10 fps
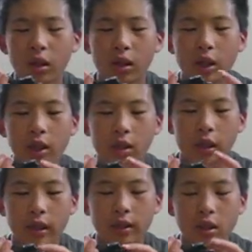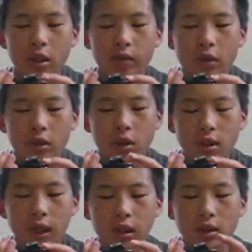Then, like I said, you have your
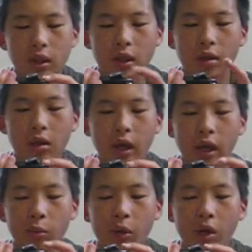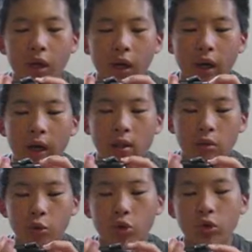skeleton hammer, and it has
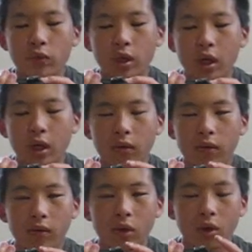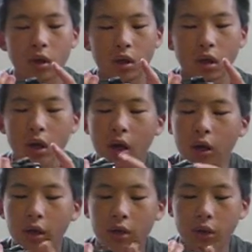some grooves on it for
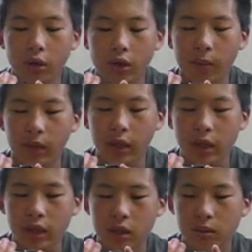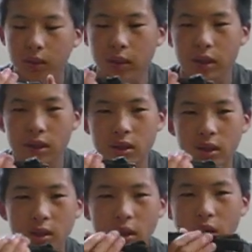your thumb, I guess, but this is a
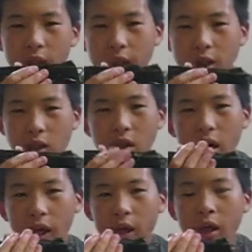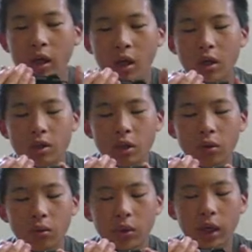single action gun,
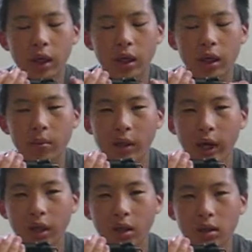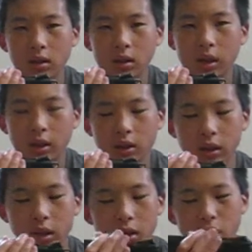so cocking it back isn't actually
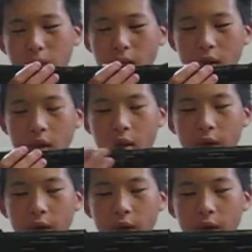going to do anything.